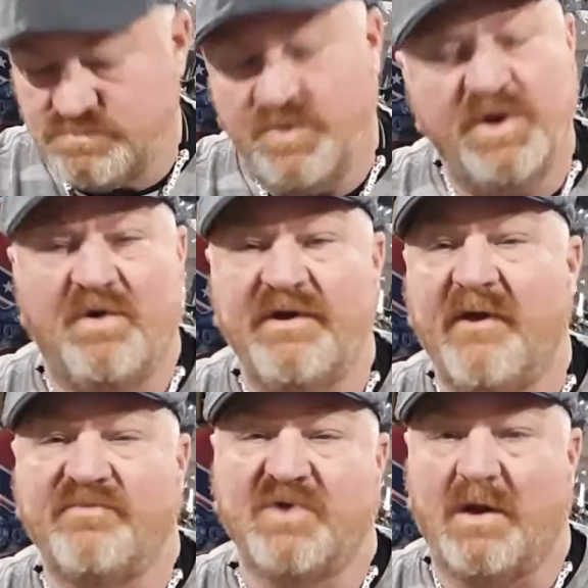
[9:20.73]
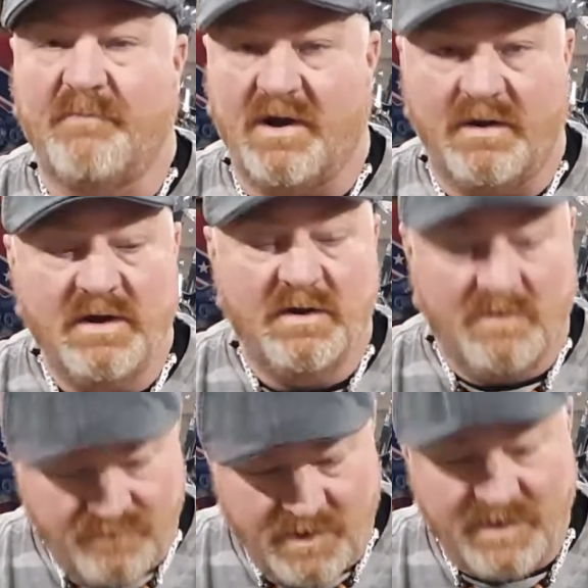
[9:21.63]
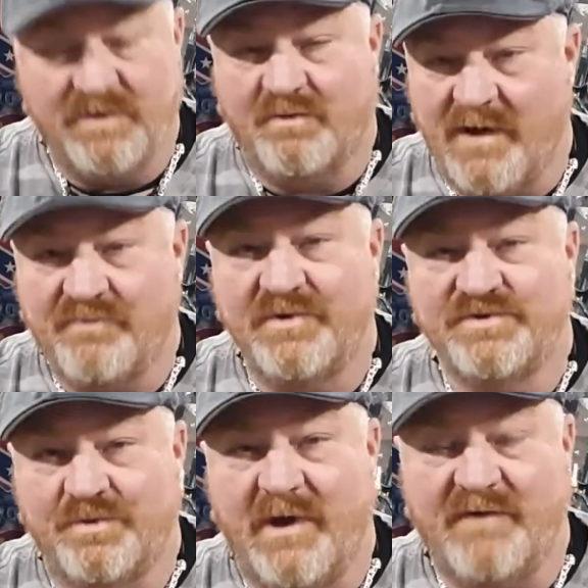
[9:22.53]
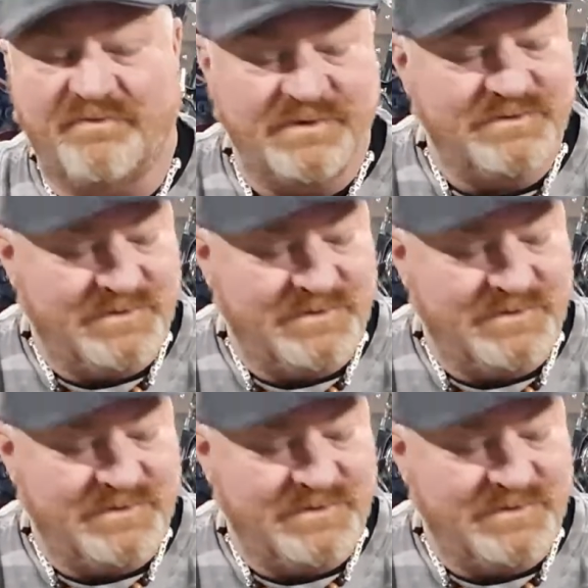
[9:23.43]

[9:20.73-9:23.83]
you don't even have to talk about it. Fucking the Reverend's the Reverend.